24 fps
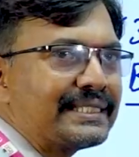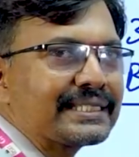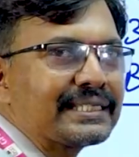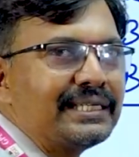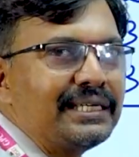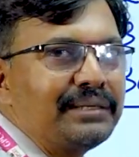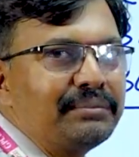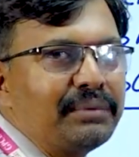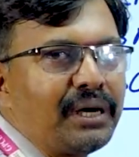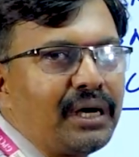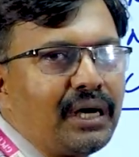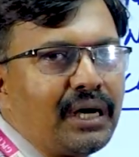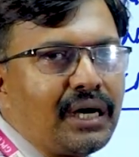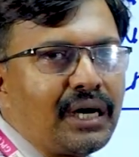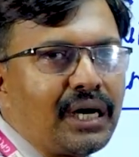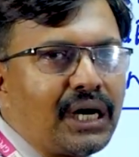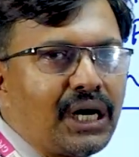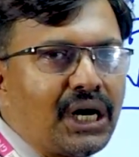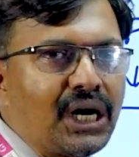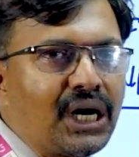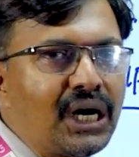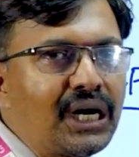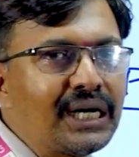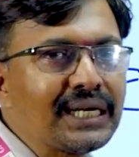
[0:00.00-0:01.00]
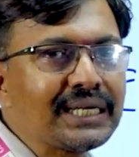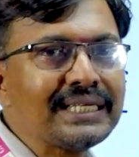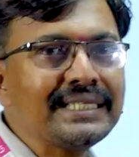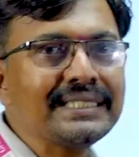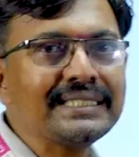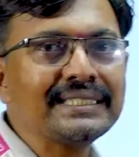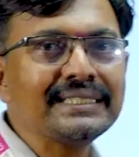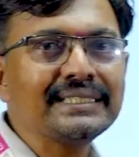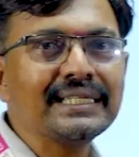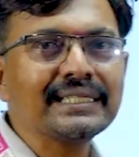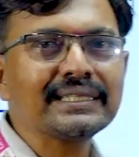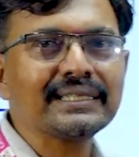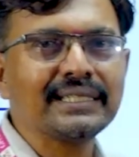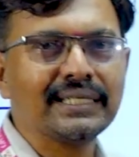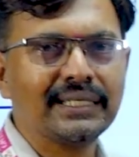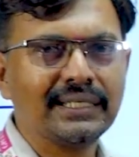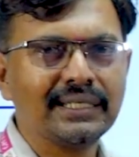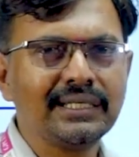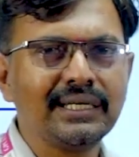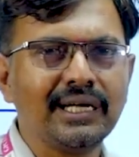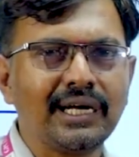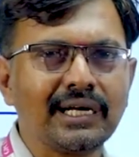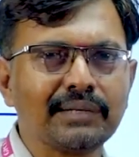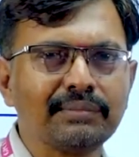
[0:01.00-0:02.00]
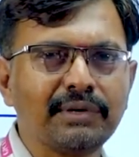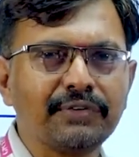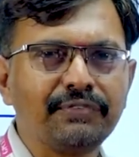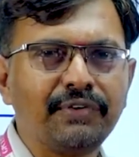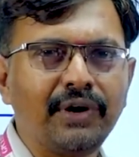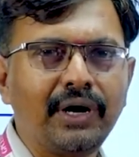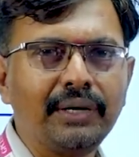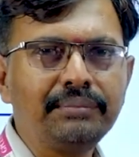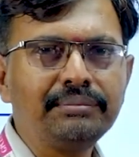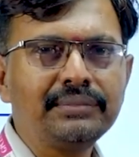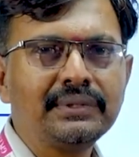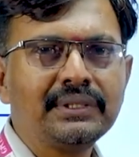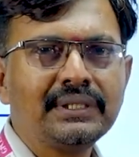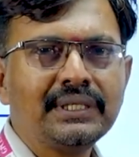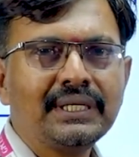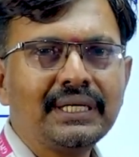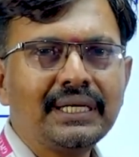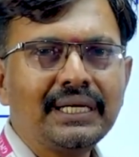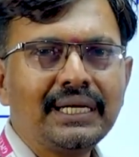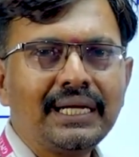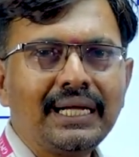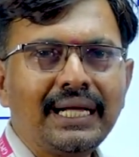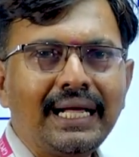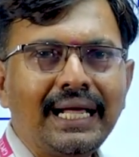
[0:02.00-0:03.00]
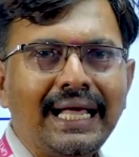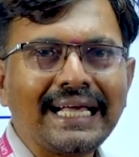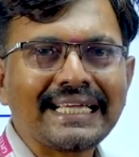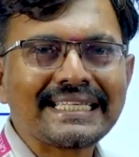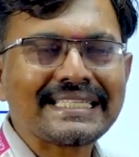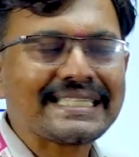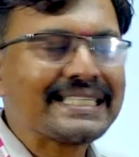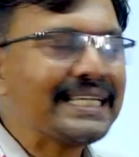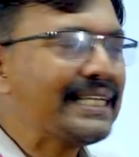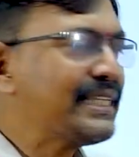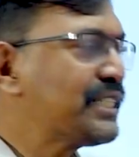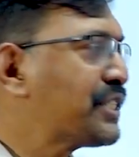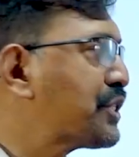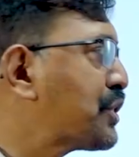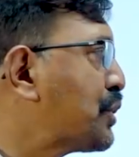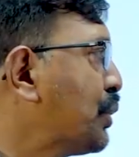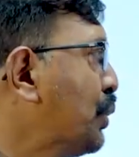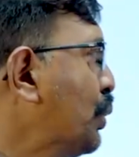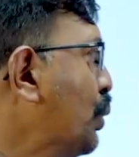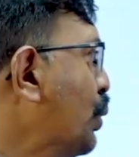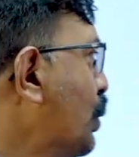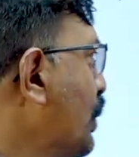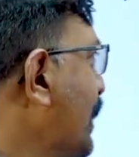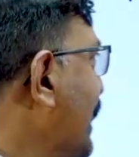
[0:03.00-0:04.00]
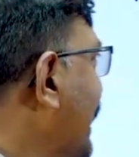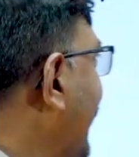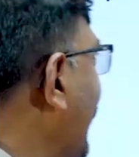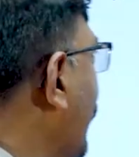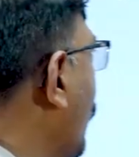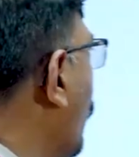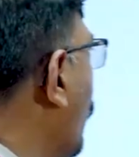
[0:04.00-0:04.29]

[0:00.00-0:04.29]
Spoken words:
schema R is in the third normal form, extends to A